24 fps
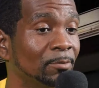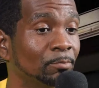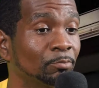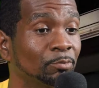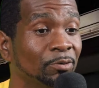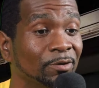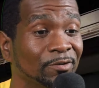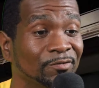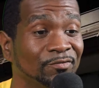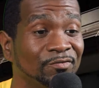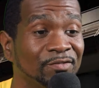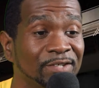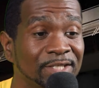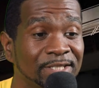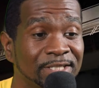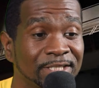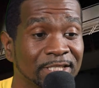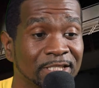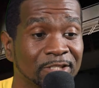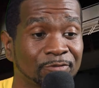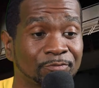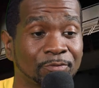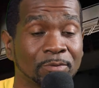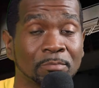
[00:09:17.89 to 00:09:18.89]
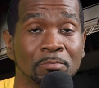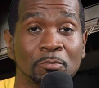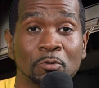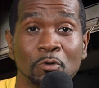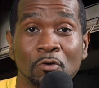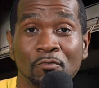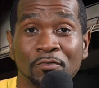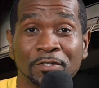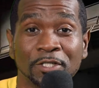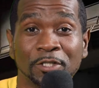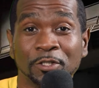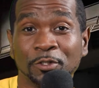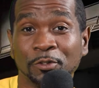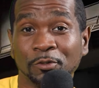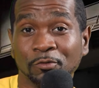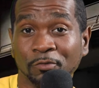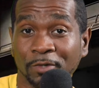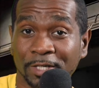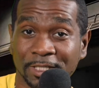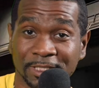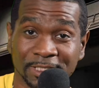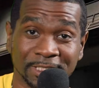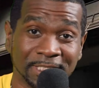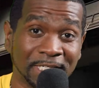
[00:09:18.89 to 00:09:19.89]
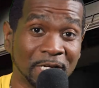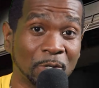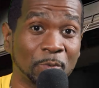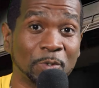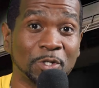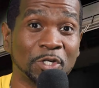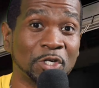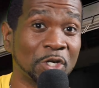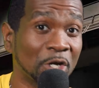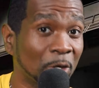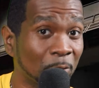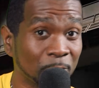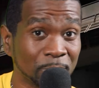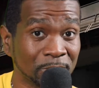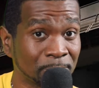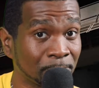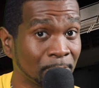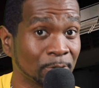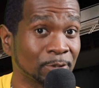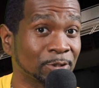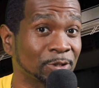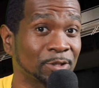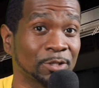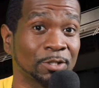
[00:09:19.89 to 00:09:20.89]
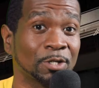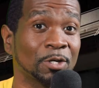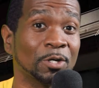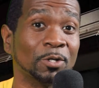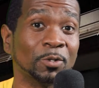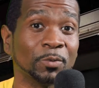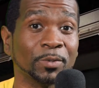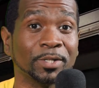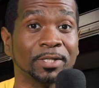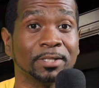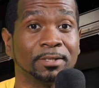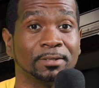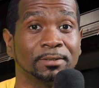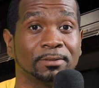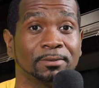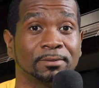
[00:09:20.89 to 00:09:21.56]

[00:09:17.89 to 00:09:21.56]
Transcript: prevents us from moving in the direction that we know we're supposed to go in.